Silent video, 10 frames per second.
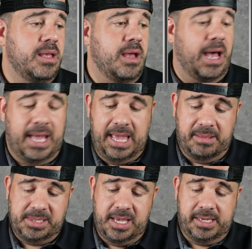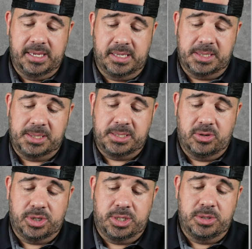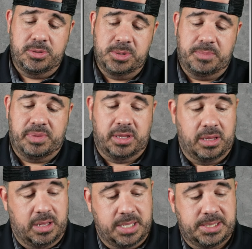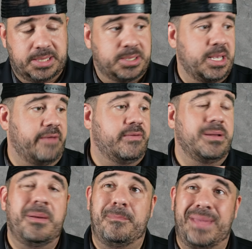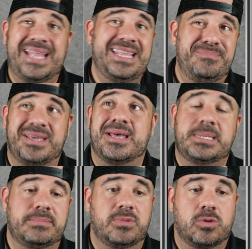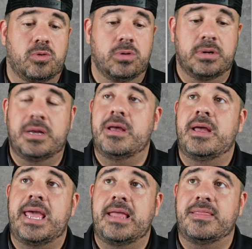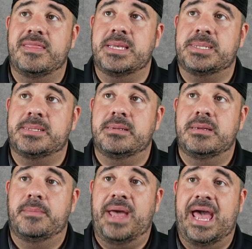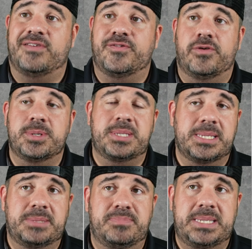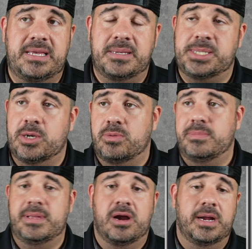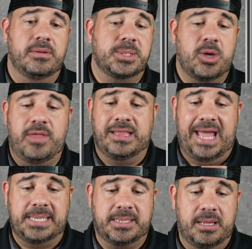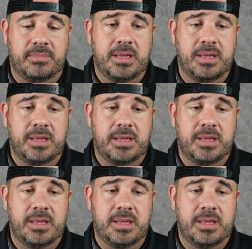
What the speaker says: I am taking Syracuse plus 7 mainly because of McCord and this pass versus D. So all right, let's go to that last game.